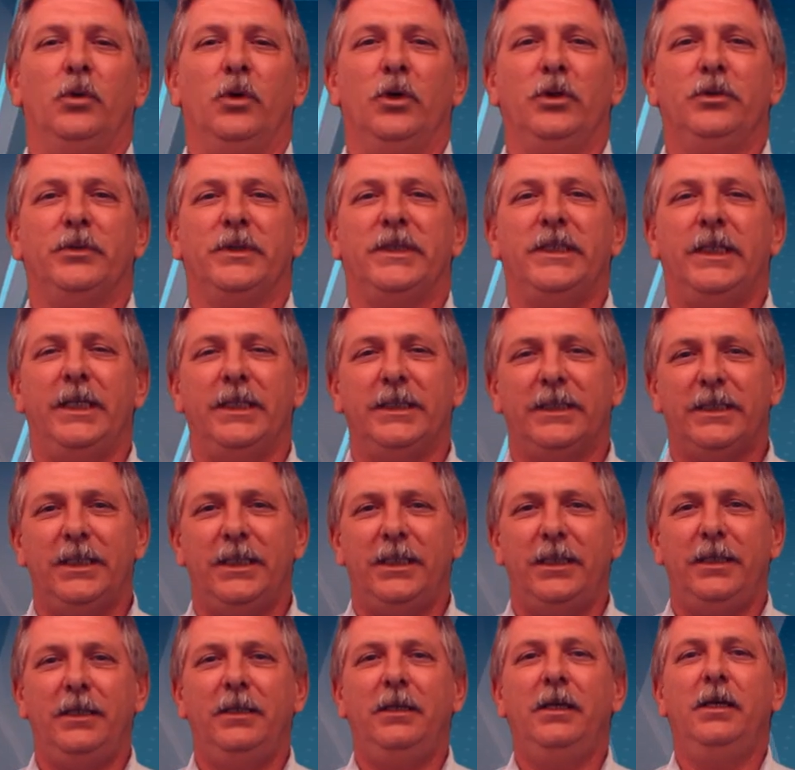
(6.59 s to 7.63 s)
George with
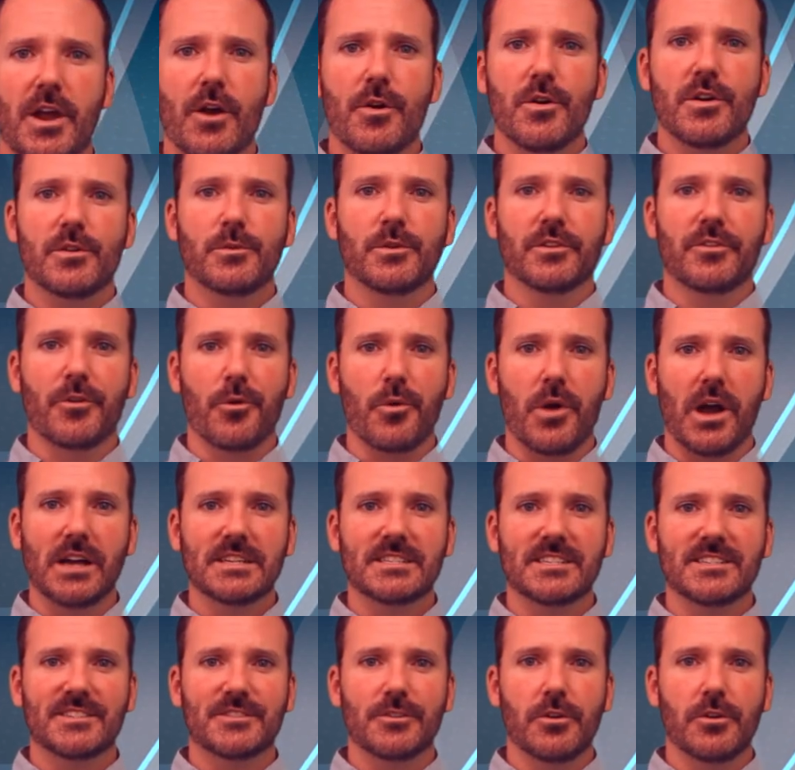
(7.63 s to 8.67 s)
CNC. Eric with Horizon